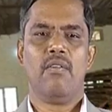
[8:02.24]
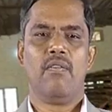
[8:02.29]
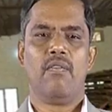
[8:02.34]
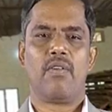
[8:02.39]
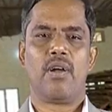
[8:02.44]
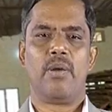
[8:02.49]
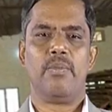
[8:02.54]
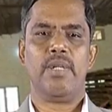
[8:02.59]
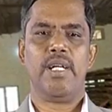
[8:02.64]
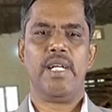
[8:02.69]

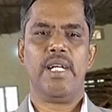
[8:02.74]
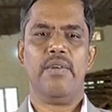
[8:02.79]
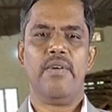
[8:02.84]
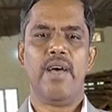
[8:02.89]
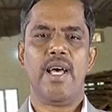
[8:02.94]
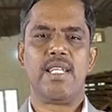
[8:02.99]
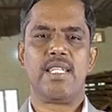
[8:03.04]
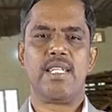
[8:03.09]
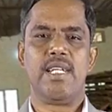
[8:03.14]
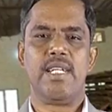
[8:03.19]
from the
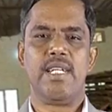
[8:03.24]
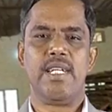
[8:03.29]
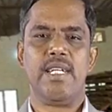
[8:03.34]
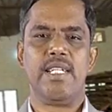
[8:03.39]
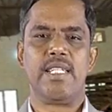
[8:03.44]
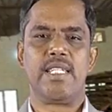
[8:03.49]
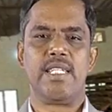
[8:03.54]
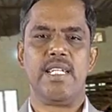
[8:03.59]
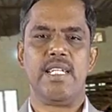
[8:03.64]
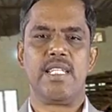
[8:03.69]
devastating
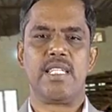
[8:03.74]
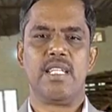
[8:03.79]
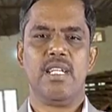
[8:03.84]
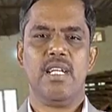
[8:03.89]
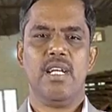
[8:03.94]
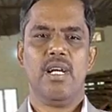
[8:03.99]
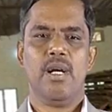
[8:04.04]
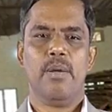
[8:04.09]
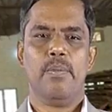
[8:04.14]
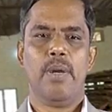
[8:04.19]
disease
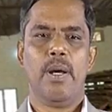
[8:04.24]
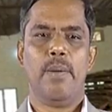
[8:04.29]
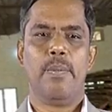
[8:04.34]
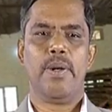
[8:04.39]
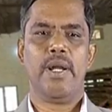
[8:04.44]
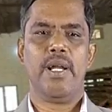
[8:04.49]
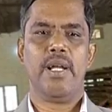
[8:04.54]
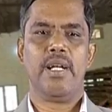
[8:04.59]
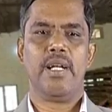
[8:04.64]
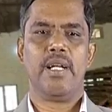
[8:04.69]

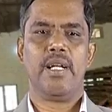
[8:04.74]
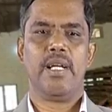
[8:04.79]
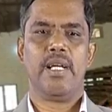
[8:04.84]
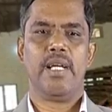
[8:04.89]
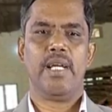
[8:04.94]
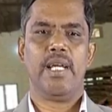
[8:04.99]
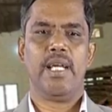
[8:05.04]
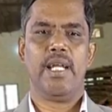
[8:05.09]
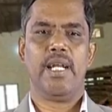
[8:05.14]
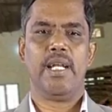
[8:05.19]
pebrin
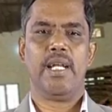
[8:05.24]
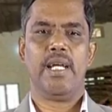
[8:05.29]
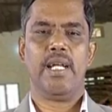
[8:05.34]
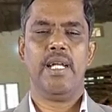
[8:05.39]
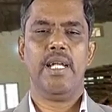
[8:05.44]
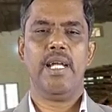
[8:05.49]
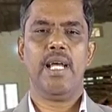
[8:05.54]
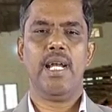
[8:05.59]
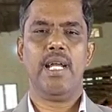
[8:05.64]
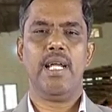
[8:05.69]
in
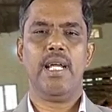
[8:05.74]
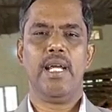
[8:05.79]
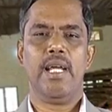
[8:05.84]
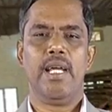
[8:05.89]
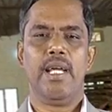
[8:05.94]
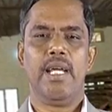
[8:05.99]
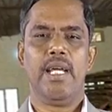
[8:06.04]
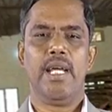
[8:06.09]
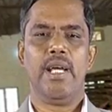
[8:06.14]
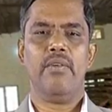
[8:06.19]

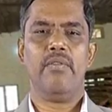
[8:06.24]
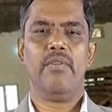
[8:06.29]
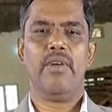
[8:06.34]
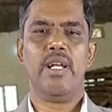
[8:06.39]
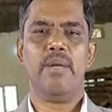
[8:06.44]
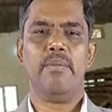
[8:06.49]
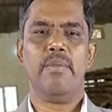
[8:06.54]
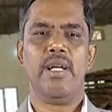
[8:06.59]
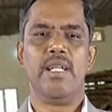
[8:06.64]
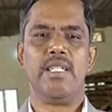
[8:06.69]
nearly
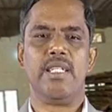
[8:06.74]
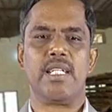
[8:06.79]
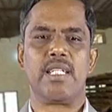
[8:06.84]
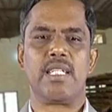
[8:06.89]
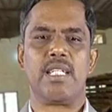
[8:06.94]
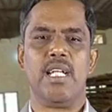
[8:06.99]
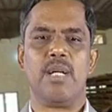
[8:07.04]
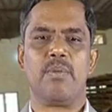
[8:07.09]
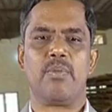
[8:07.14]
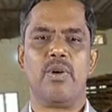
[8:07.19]
every major
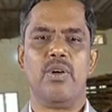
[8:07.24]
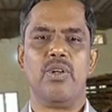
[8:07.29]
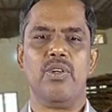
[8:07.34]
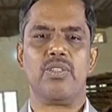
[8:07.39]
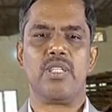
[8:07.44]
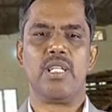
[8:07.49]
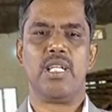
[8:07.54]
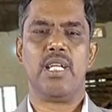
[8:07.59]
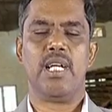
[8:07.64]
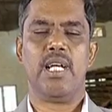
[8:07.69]
silk
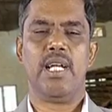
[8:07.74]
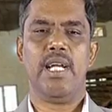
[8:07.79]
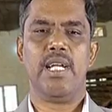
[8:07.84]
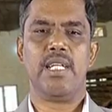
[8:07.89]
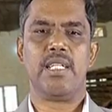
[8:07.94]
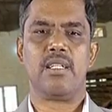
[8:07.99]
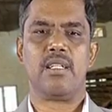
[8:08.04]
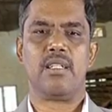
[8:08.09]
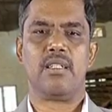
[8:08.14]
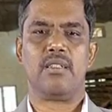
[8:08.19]
producing
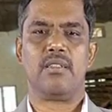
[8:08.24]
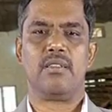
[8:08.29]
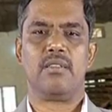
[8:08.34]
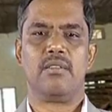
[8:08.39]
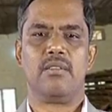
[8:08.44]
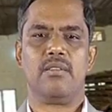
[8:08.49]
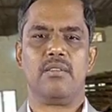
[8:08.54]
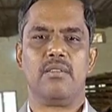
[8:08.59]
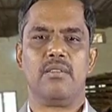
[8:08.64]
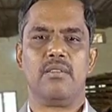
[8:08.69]
nation.
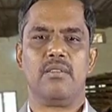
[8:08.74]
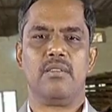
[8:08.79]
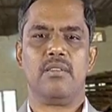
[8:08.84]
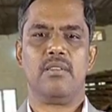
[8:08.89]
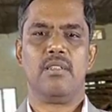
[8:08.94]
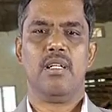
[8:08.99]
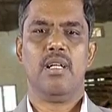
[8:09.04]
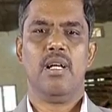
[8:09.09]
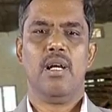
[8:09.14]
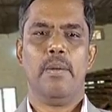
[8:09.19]

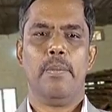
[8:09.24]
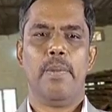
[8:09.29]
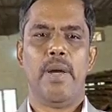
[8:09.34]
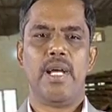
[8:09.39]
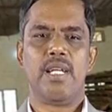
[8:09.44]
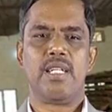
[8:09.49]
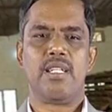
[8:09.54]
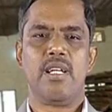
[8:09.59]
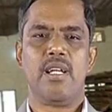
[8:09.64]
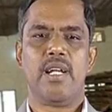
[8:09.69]

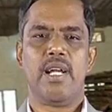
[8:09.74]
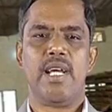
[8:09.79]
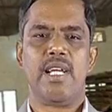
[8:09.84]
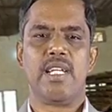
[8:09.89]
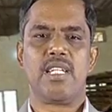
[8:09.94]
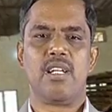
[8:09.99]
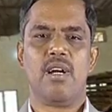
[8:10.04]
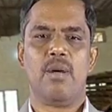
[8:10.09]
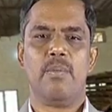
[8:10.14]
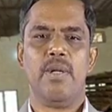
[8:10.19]
Pasteur
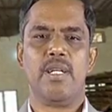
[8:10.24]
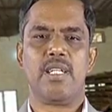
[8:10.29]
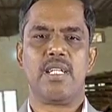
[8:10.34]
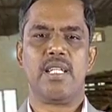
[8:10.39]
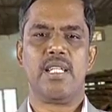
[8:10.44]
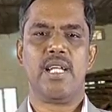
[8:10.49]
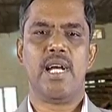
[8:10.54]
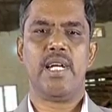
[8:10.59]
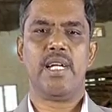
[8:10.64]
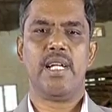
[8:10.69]
established
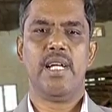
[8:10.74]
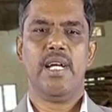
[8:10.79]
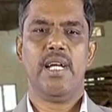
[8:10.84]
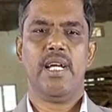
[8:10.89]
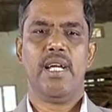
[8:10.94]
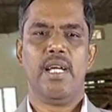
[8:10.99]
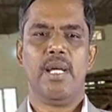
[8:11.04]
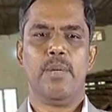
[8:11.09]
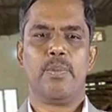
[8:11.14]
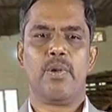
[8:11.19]
that
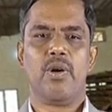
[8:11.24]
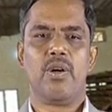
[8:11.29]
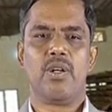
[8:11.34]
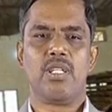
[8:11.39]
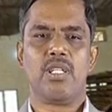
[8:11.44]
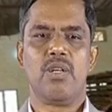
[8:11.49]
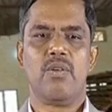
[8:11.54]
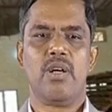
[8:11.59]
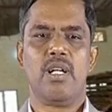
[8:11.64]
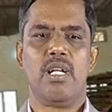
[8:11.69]
a
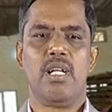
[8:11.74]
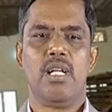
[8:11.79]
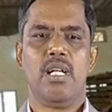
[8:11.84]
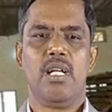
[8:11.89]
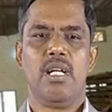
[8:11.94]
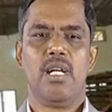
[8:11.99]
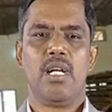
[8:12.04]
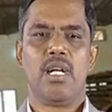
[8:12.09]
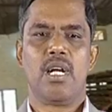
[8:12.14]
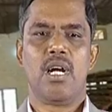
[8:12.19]
protozoan
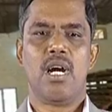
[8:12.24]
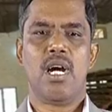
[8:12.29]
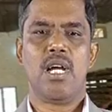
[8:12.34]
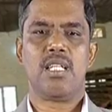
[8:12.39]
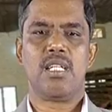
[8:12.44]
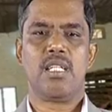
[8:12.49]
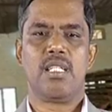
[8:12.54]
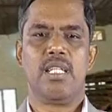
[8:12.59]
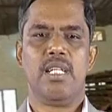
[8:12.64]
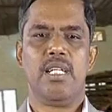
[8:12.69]

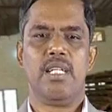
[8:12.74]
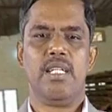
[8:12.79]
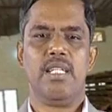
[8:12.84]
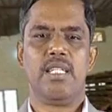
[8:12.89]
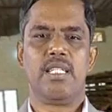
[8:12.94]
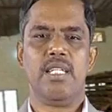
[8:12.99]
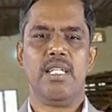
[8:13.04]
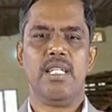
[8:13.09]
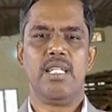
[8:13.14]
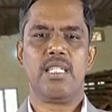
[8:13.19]
caused the
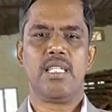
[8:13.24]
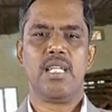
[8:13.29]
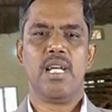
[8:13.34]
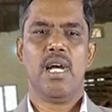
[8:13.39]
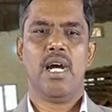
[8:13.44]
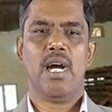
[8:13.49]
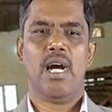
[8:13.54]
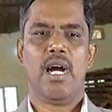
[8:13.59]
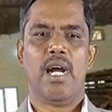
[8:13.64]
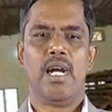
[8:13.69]
disease
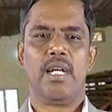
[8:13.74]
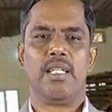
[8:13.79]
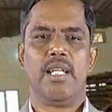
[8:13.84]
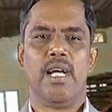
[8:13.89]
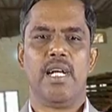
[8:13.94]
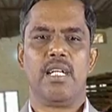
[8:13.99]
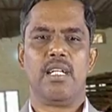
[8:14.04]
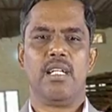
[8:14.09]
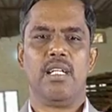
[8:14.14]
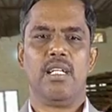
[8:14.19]
and
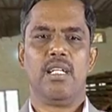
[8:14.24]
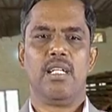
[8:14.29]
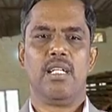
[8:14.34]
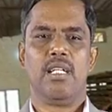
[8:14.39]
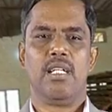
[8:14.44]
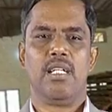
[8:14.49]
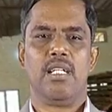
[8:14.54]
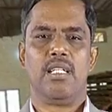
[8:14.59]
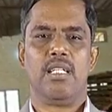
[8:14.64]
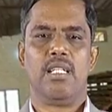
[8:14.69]
that
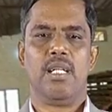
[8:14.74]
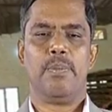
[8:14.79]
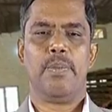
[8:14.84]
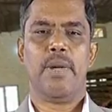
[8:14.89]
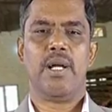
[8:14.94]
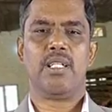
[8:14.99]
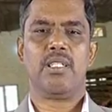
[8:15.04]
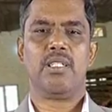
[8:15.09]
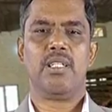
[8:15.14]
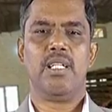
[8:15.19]
the
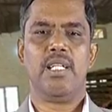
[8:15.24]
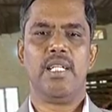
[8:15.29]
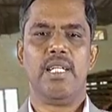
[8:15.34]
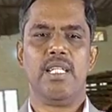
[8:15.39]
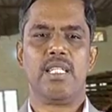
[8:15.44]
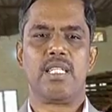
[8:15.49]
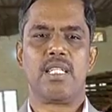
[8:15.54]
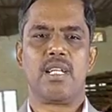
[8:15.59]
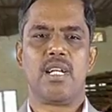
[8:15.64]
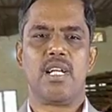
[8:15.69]
pathogen
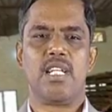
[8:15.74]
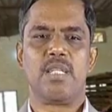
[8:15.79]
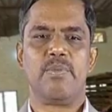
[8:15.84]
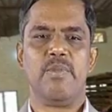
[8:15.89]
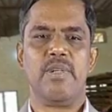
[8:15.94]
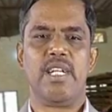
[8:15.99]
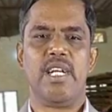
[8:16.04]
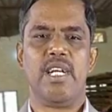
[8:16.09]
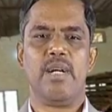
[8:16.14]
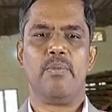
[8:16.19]
is
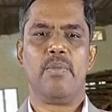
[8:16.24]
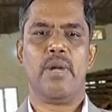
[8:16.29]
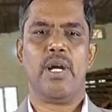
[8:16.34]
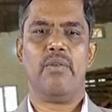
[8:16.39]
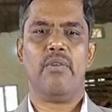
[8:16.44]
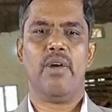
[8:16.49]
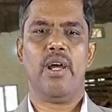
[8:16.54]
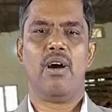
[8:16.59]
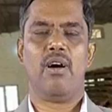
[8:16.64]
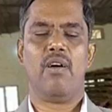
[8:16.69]
transmitted by
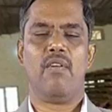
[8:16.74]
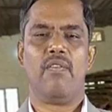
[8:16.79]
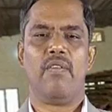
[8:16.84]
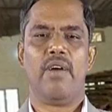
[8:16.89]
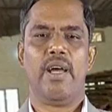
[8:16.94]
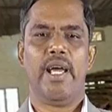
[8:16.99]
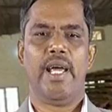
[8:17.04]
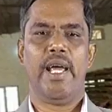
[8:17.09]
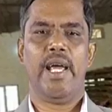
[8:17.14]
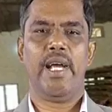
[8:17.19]
way of
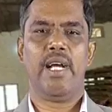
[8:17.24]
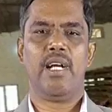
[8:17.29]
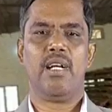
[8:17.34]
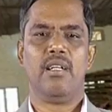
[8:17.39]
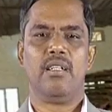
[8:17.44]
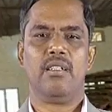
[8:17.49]
egg,